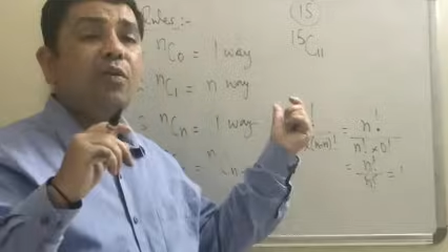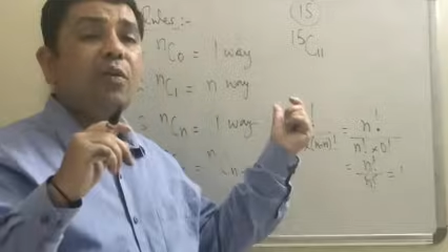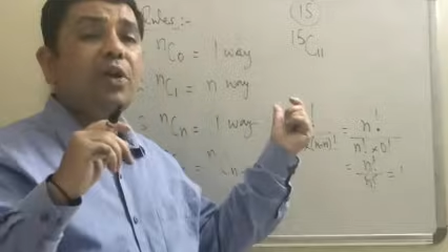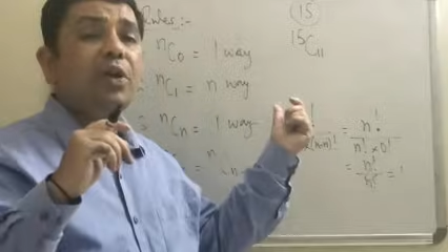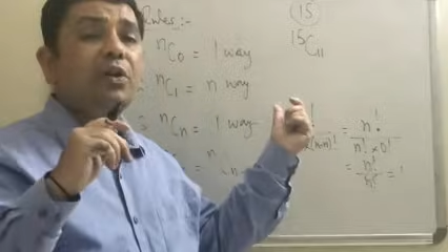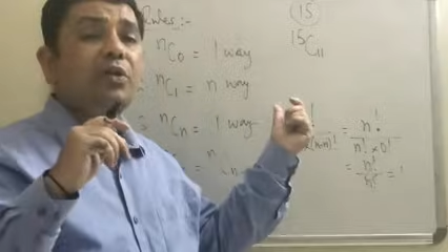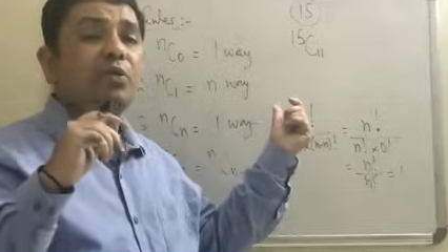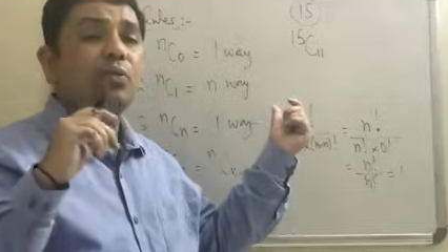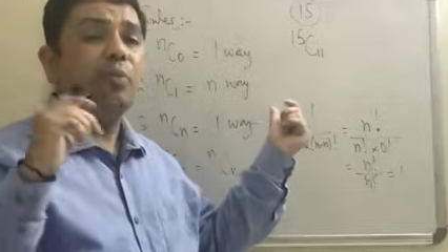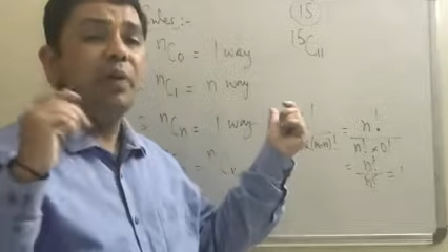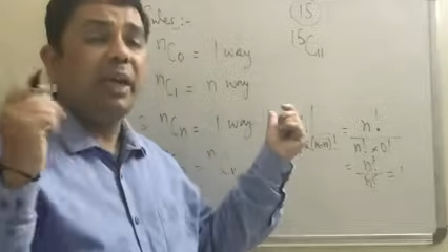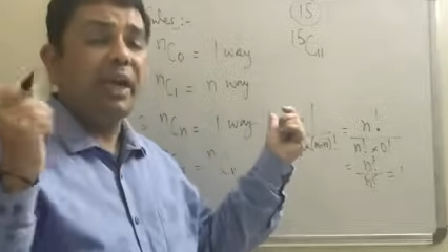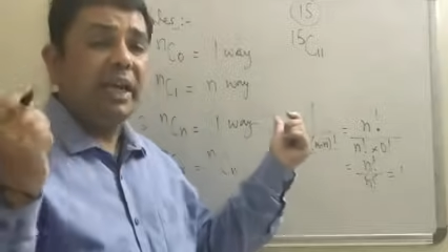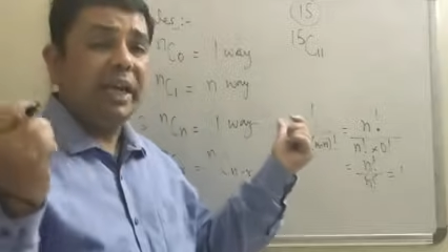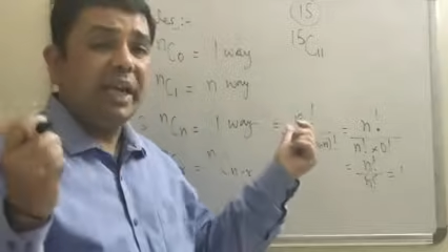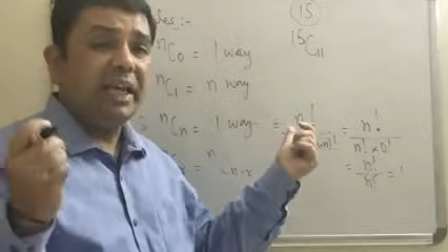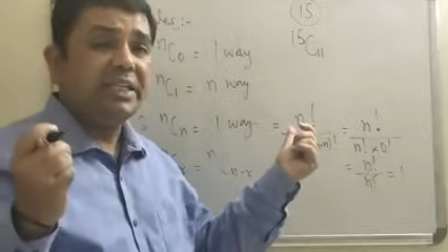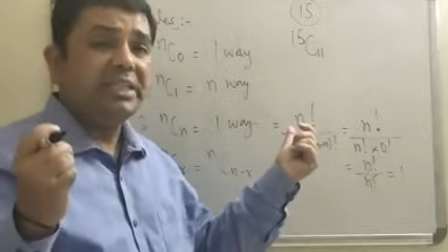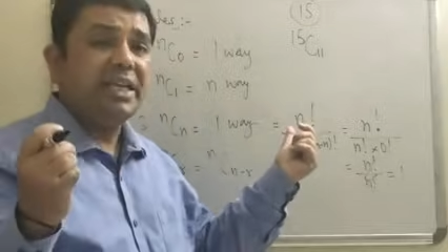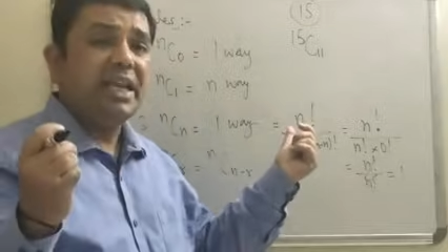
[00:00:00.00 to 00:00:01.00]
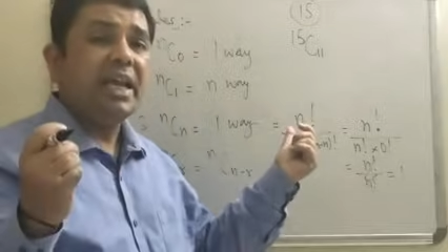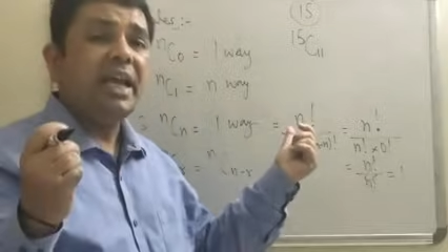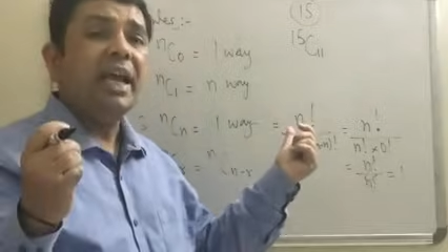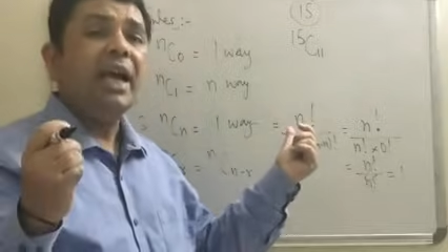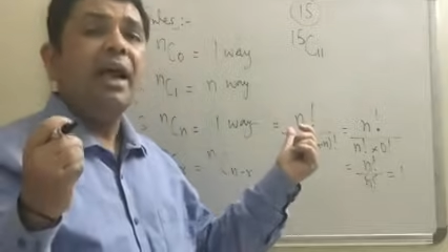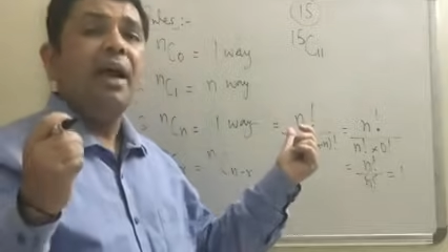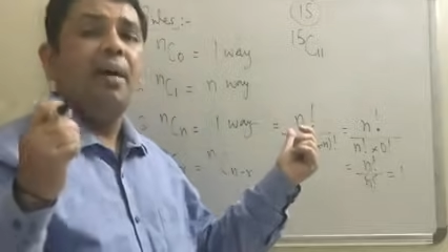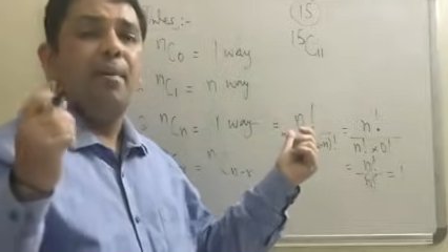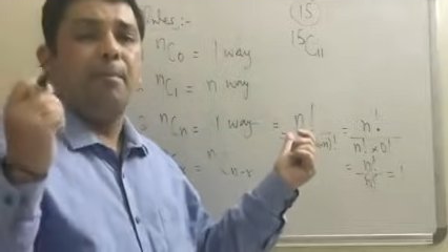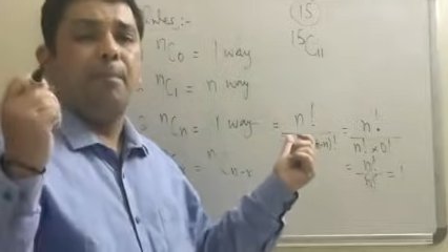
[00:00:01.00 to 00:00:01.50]
going to be
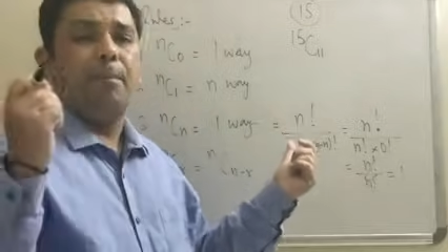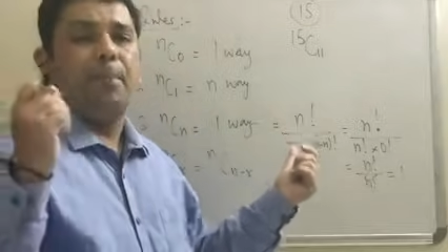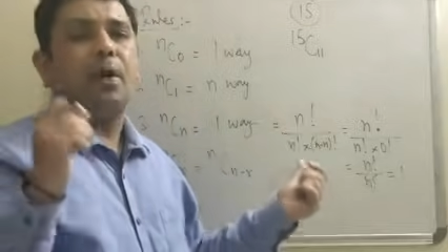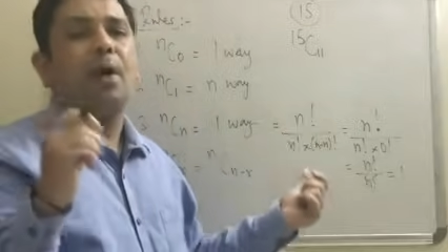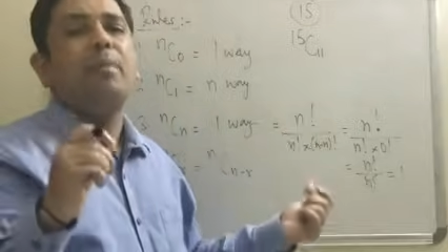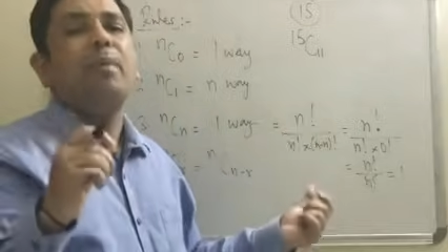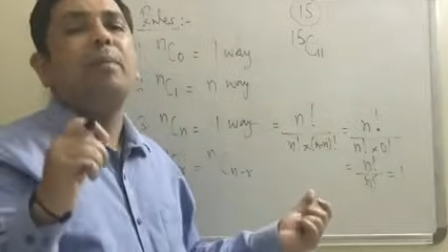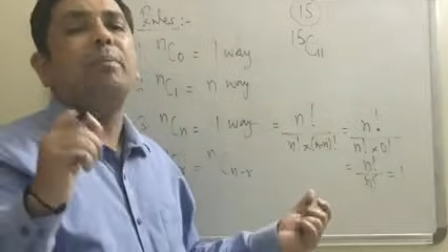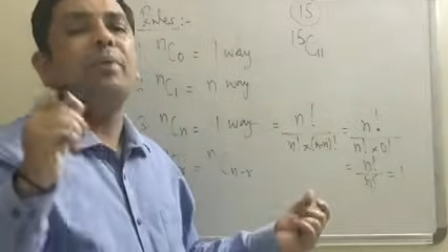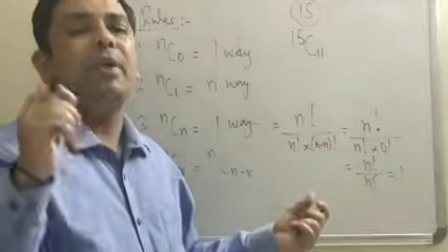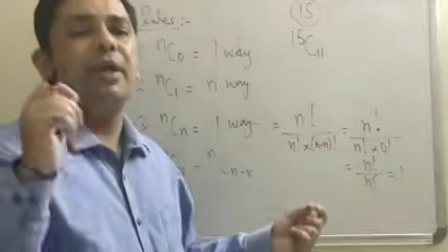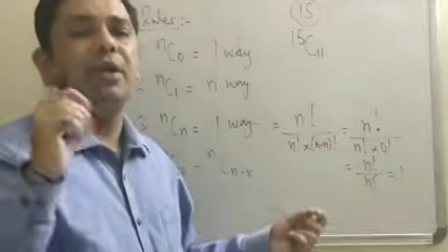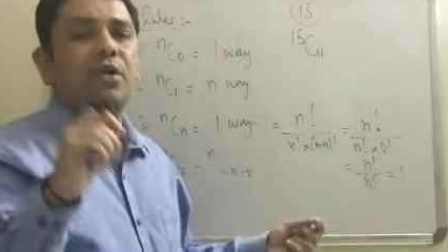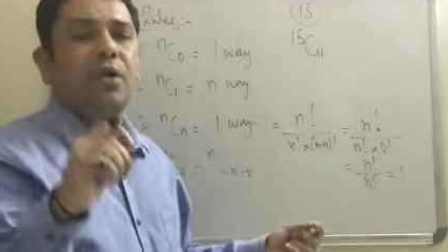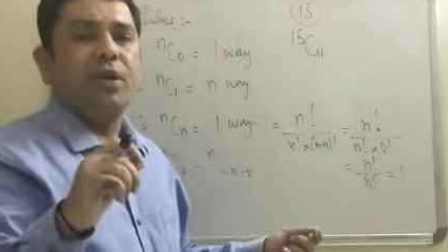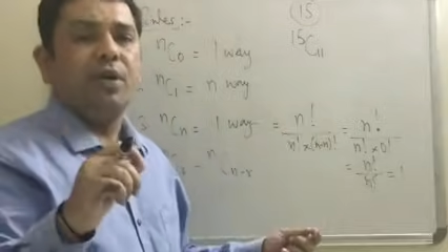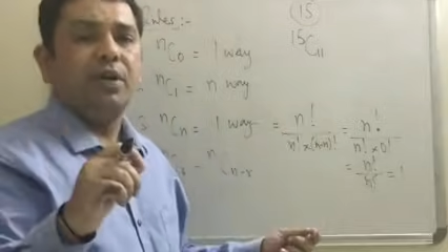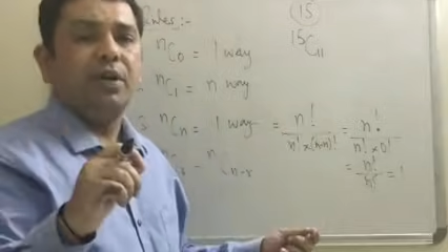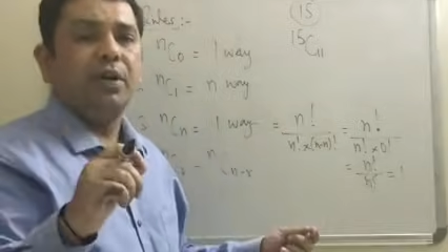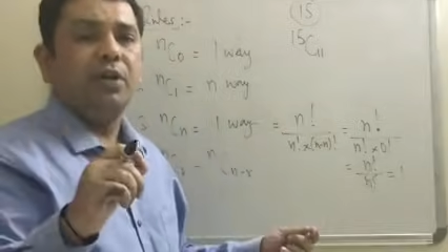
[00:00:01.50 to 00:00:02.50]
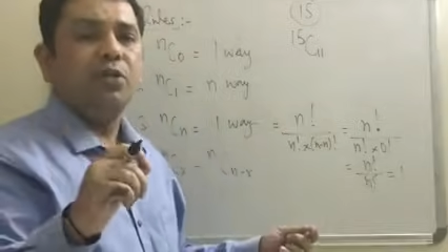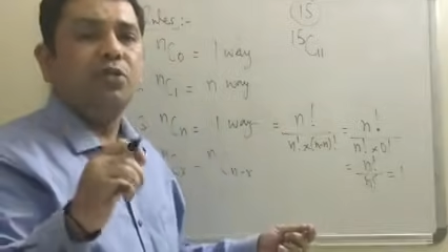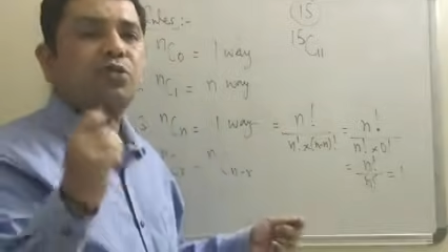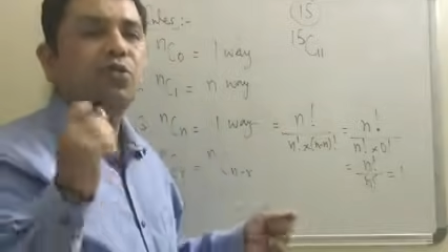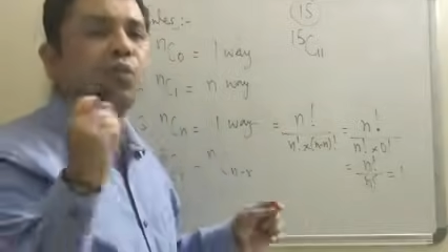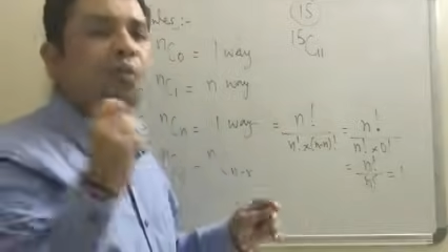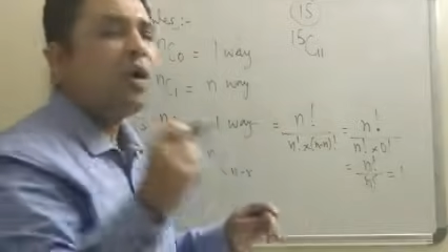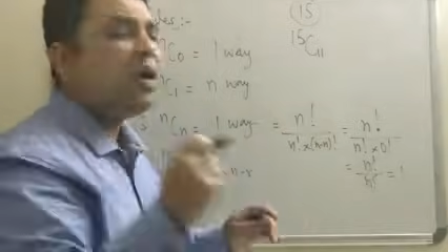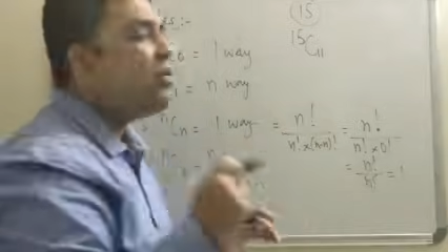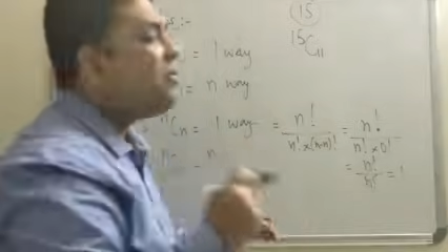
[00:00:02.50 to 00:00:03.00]
easy? Probably not.
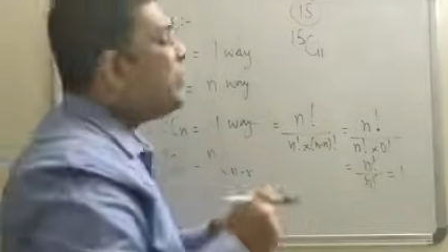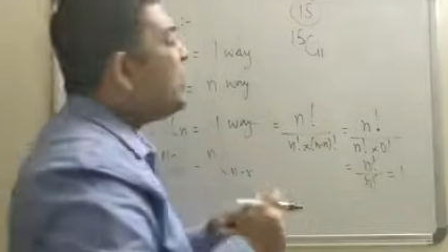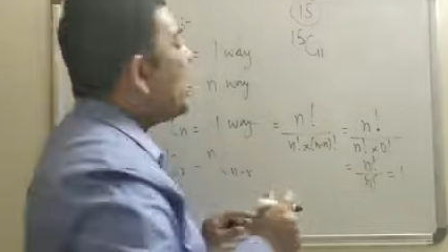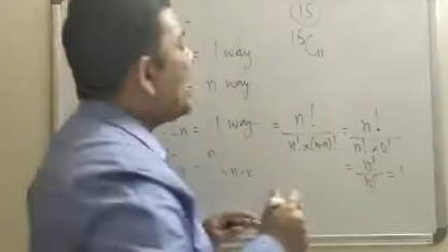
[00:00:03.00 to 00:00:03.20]
So what